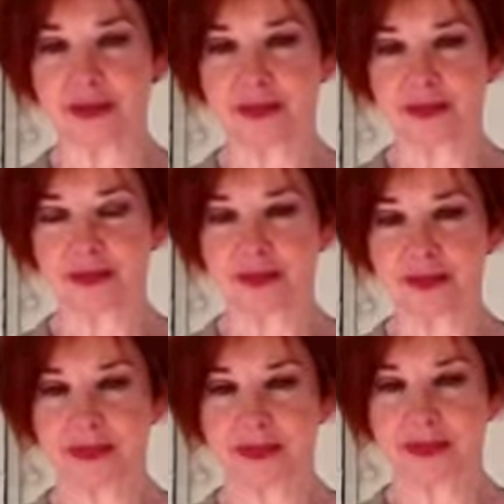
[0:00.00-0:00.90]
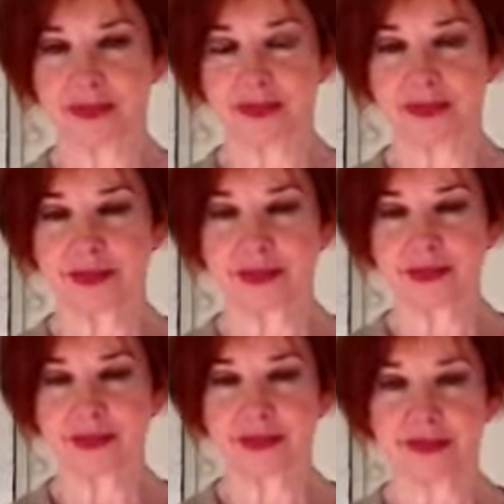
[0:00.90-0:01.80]

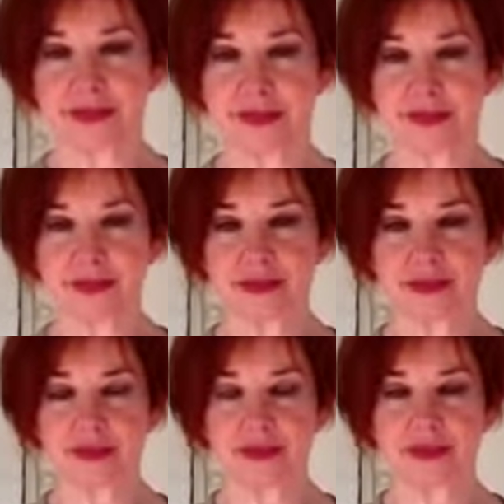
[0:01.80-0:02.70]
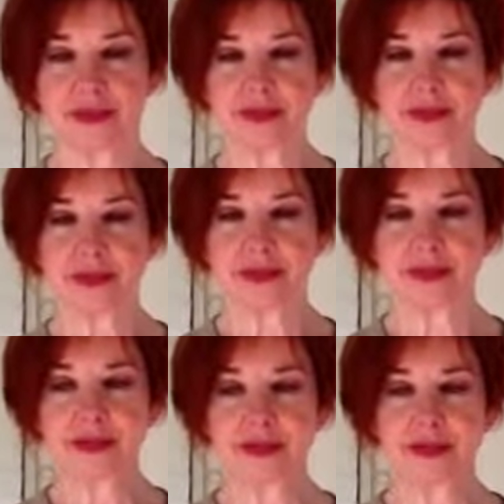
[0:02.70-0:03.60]

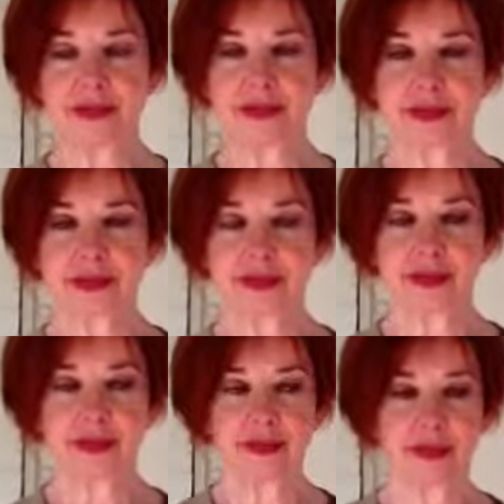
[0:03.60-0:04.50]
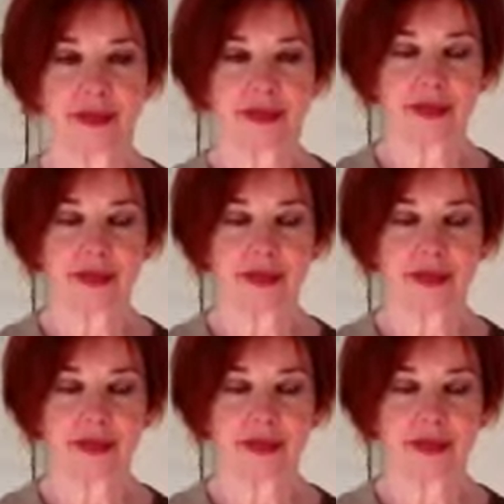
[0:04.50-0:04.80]
(silence)